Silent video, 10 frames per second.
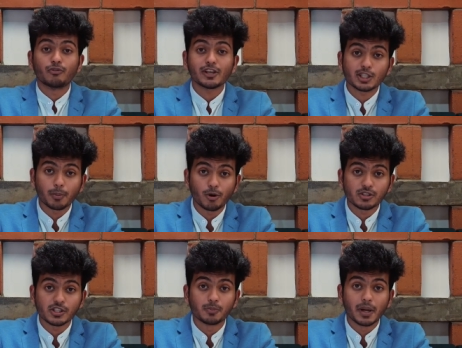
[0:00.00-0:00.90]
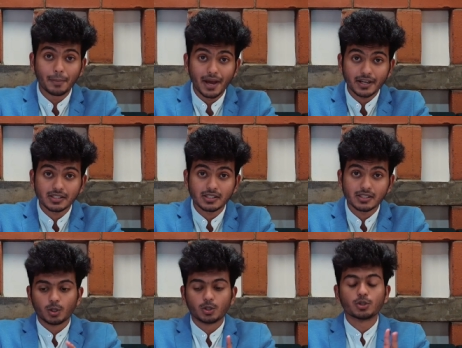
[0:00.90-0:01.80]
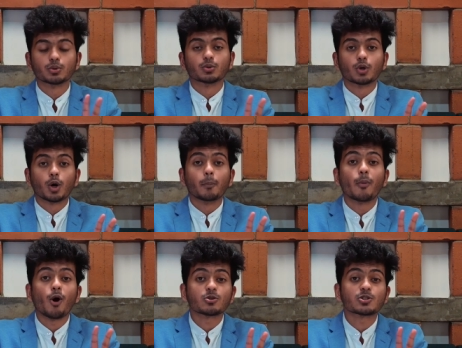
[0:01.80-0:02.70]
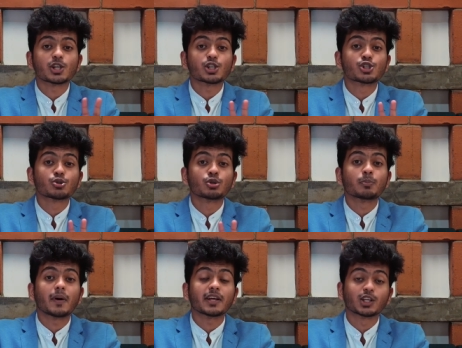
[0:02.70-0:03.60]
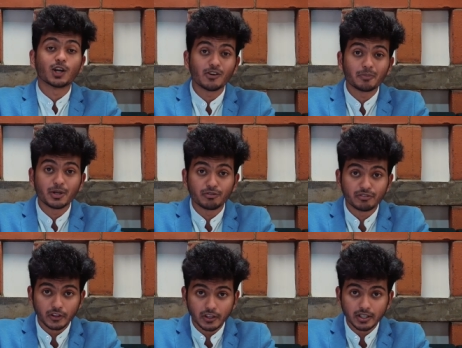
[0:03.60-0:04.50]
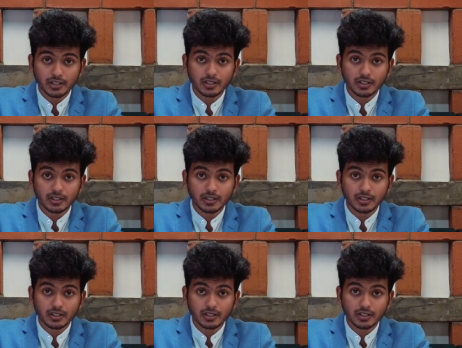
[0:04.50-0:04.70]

Fixed deposits by banks, two. Bonds issued by the Government of India,